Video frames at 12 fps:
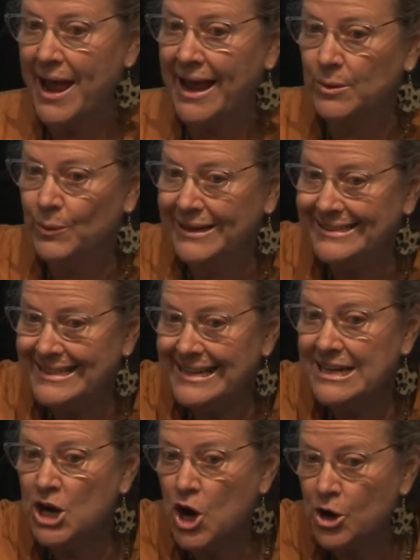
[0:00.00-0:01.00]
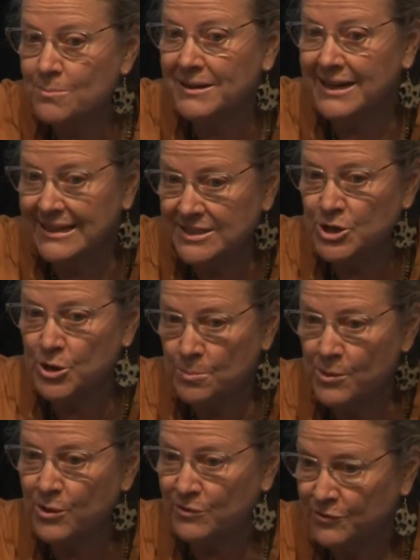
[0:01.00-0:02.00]
and we decarbonize our
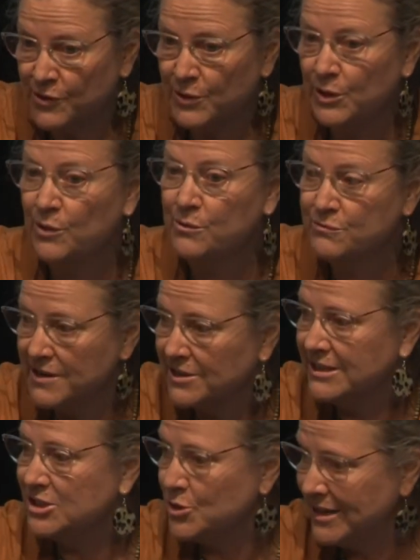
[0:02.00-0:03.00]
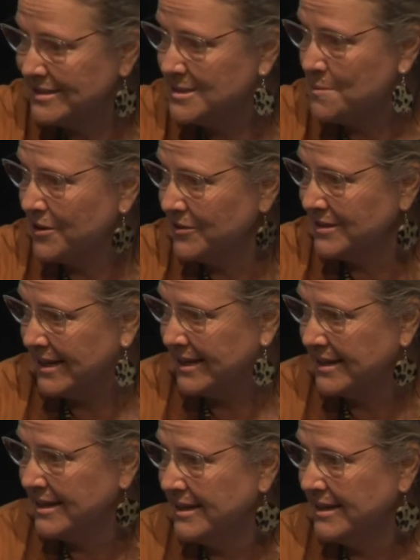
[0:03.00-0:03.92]
portfolio very transparently.